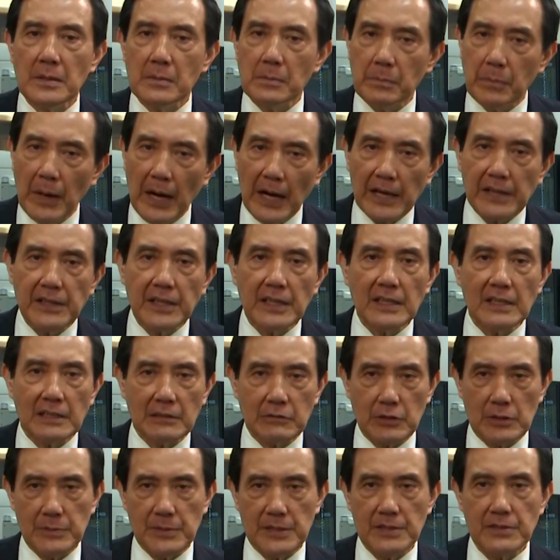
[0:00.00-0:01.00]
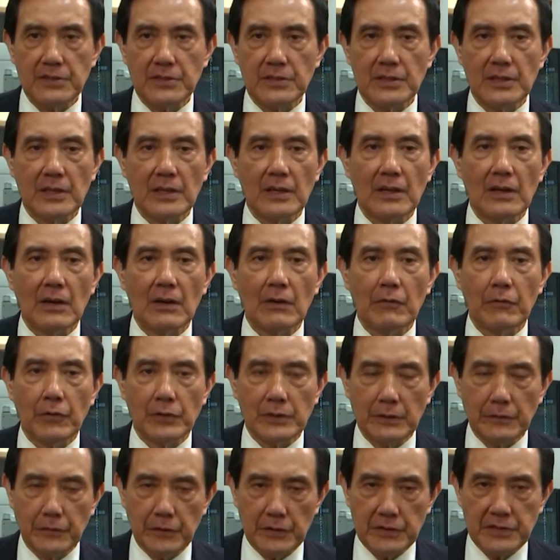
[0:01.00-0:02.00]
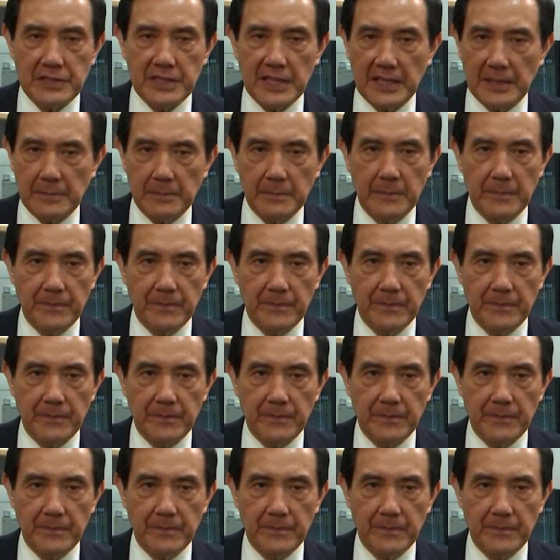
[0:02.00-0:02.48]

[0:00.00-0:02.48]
binding agreements for the first time.